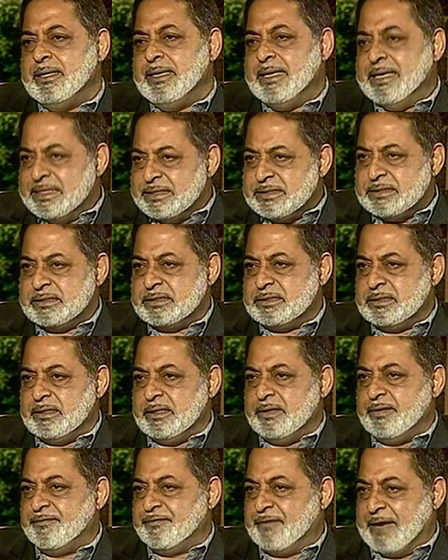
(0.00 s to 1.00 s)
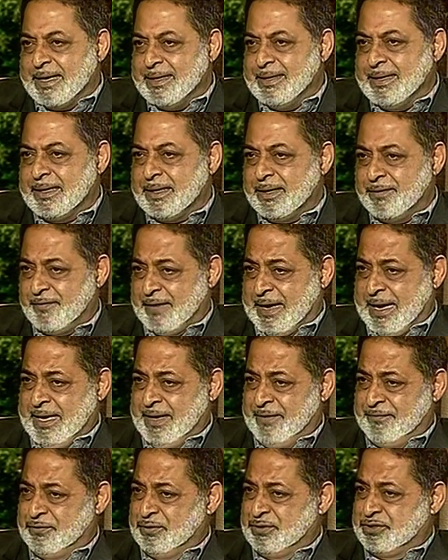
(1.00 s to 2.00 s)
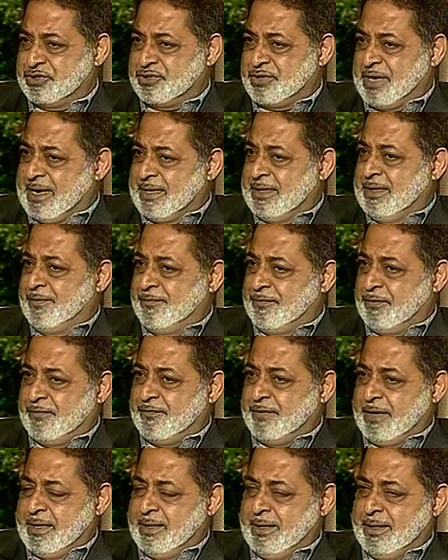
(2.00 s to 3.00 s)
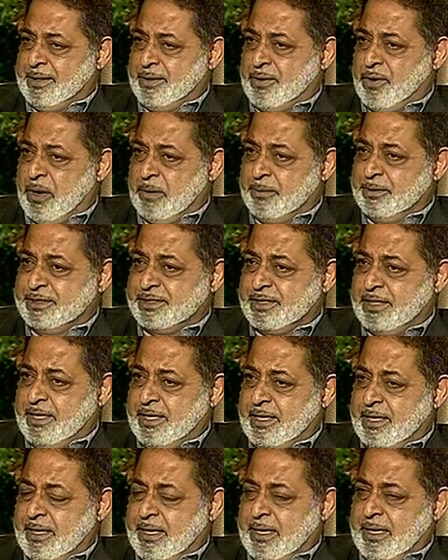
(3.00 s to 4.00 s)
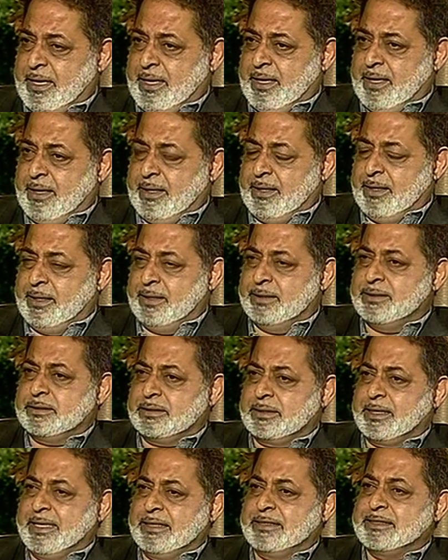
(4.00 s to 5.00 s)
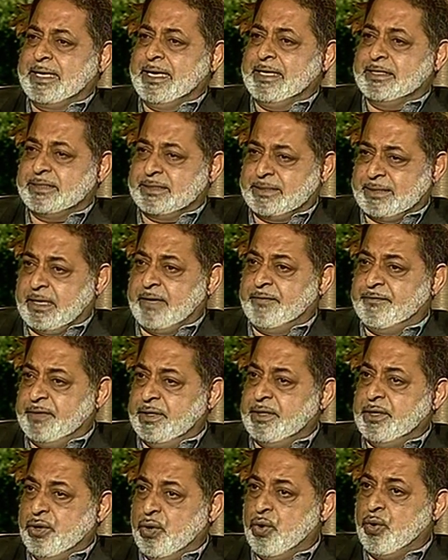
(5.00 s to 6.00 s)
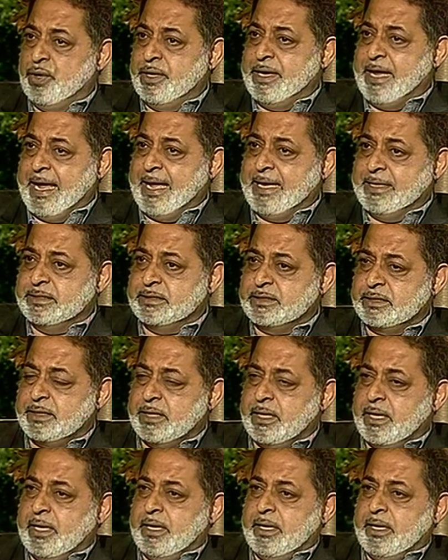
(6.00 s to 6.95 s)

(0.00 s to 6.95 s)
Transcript: is the funding. If I have to struggle for funding enormously, it's, it gets tough. In the old days,